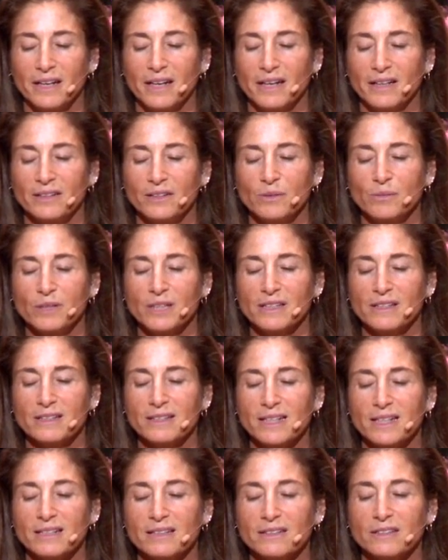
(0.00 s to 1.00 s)
And you might
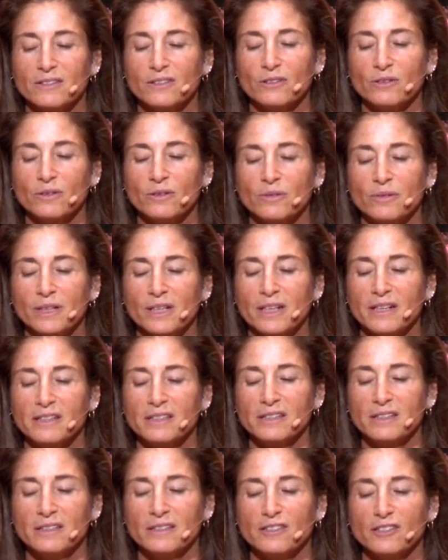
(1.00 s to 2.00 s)
sense a certain
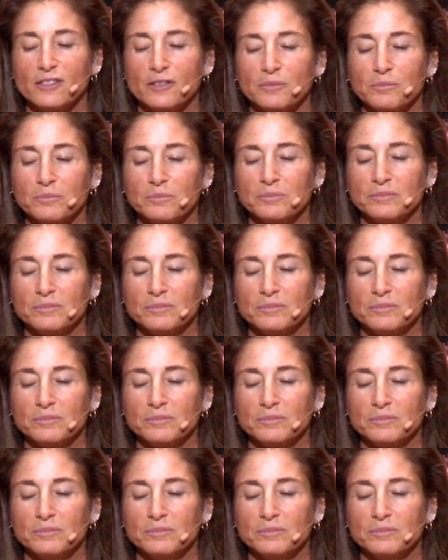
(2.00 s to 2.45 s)
relationship.